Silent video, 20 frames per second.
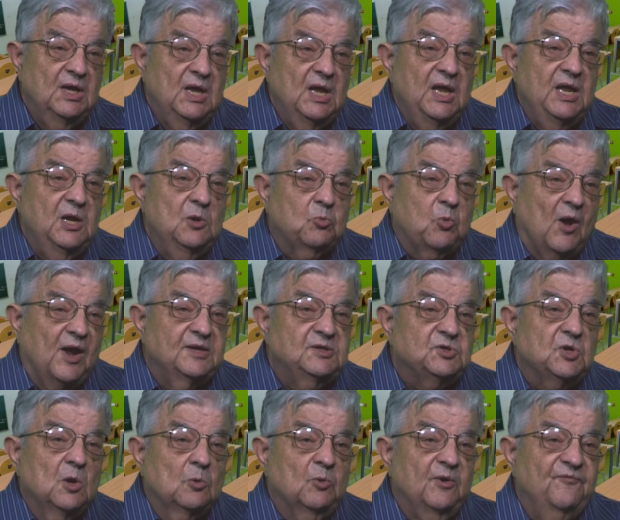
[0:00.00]
He writes,
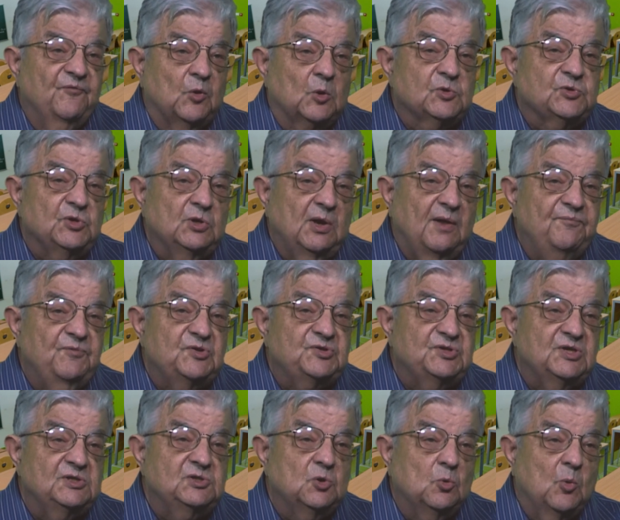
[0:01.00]
reversal of the
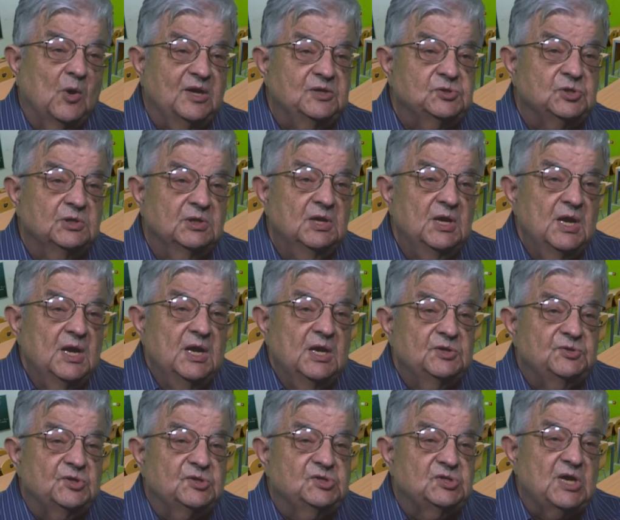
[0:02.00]
situation is
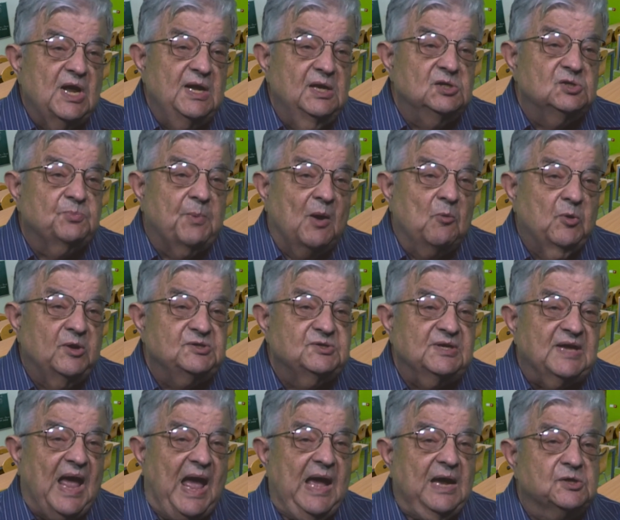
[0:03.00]
a change by which the
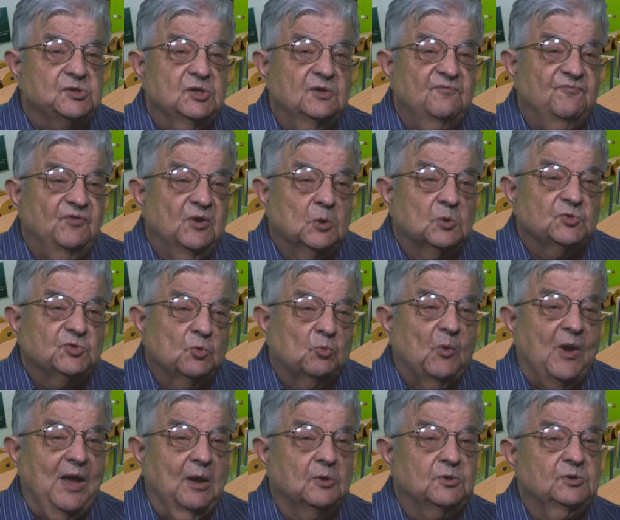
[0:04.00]
action veers
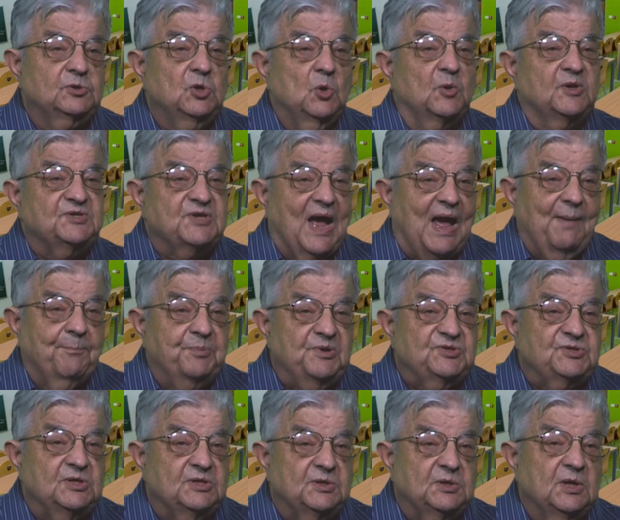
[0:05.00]
around to its
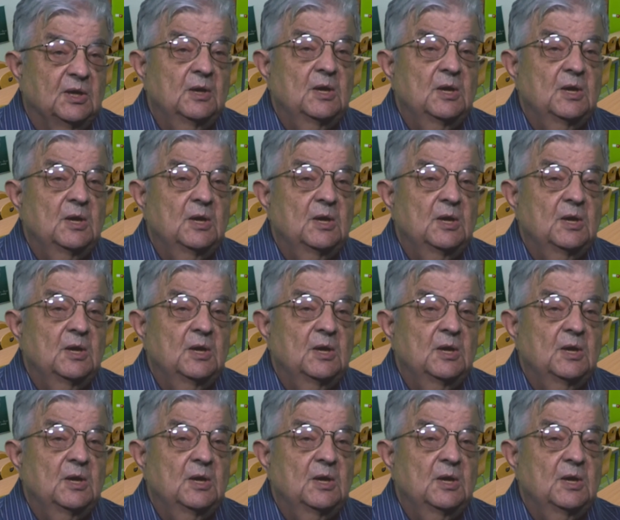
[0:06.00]
opposite,